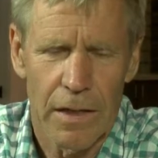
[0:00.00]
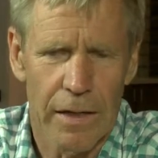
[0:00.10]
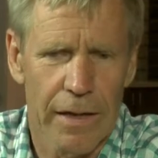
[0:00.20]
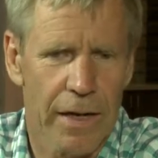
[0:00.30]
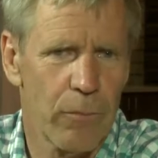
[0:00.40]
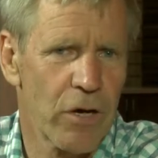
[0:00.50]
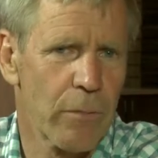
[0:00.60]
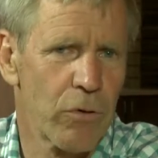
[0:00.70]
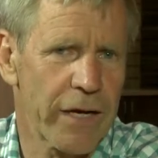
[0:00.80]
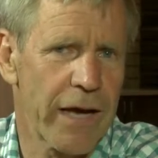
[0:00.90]
And then I bought
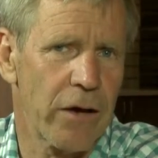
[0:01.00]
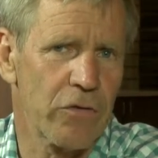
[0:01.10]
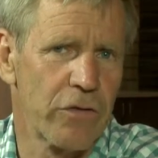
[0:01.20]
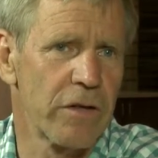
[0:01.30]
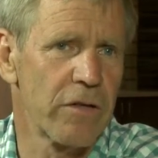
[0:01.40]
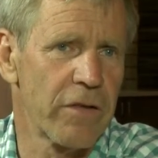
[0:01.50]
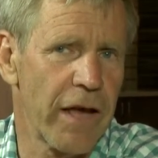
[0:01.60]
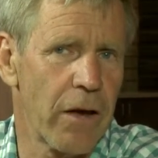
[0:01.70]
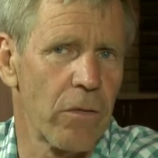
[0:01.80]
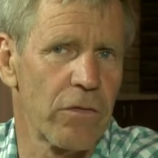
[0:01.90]
a brick house in the
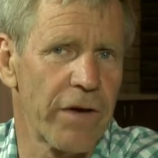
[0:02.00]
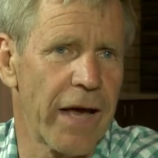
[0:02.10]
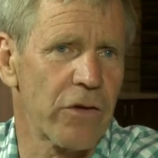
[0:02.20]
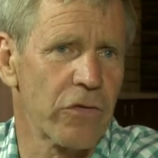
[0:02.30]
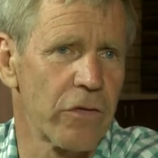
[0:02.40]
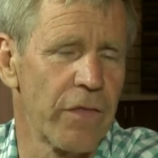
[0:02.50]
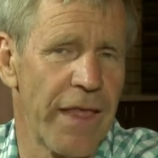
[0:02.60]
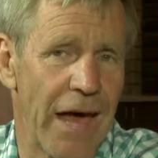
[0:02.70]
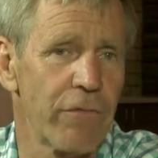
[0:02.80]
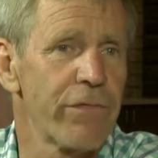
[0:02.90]
town of Ashland
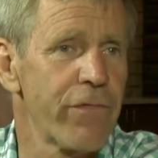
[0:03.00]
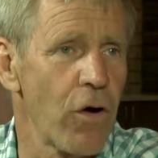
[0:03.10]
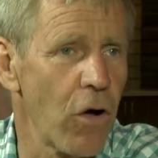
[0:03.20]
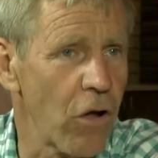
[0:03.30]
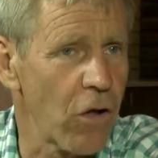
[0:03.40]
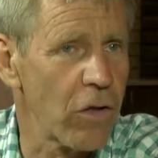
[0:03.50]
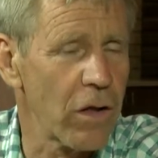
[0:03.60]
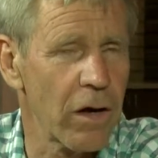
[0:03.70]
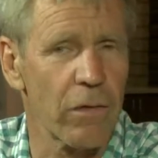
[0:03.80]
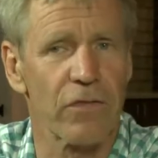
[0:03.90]
that fall.
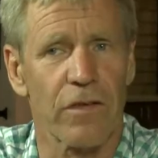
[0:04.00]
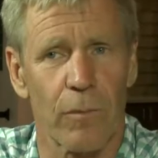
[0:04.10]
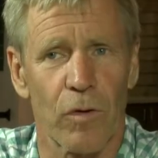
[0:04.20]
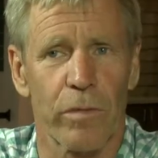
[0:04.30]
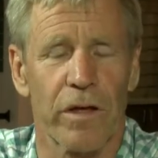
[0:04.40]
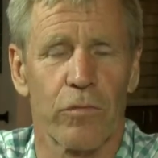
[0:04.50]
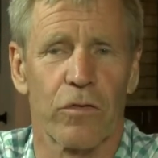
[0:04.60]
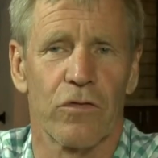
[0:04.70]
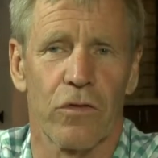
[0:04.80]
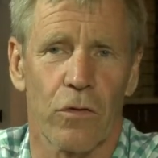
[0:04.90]
Our summer place
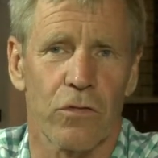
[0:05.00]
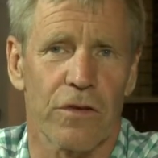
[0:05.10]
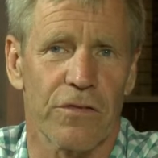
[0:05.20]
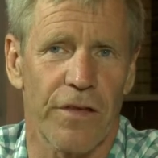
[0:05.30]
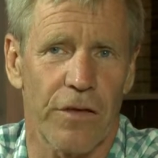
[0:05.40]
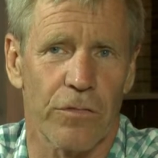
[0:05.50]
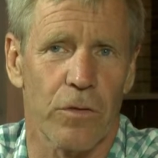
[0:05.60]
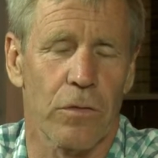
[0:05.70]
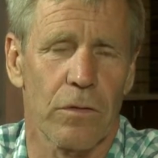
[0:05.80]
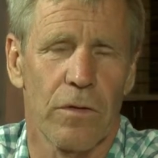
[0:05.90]
was so
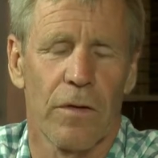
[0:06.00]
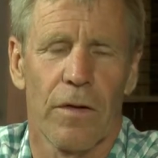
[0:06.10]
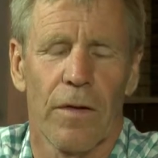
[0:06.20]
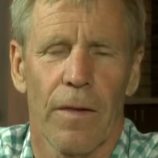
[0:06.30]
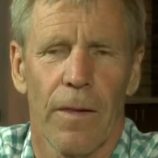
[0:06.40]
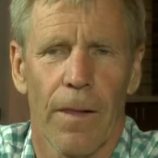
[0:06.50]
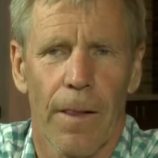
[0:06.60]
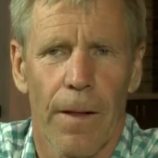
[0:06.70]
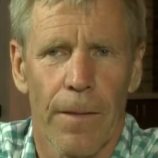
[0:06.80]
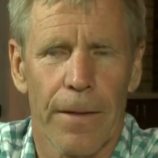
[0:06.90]
successful
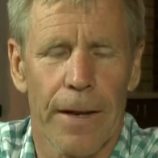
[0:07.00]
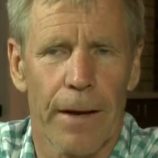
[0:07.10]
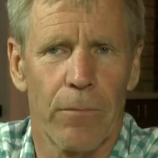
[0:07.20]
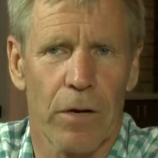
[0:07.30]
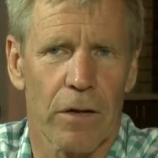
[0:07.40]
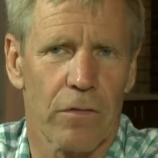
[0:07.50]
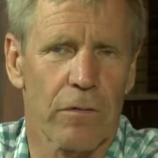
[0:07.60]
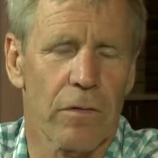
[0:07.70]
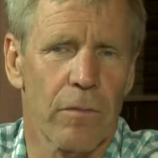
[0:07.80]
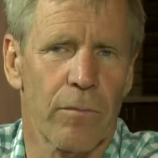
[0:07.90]
that I bought a
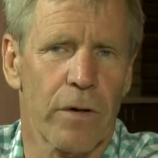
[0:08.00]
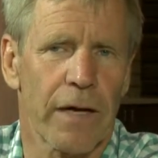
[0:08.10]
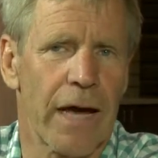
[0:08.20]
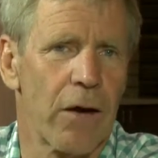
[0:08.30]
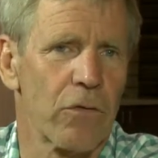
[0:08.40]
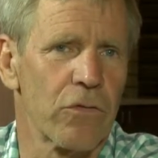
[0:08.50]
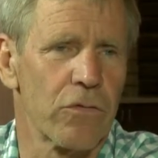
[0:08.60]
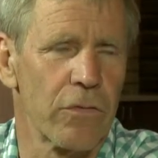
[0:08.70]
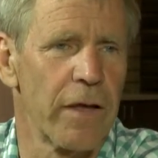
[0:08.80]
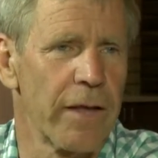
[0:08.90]
little brick
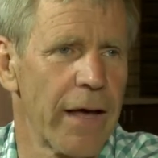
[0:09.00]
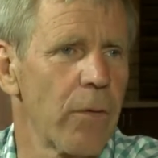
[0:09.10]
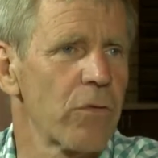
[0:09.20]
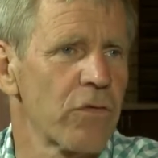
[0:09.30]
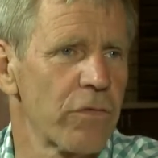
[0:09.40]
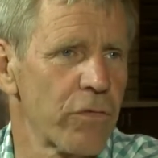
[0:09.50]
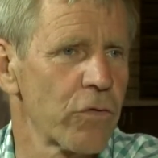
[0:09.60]
house, and that was the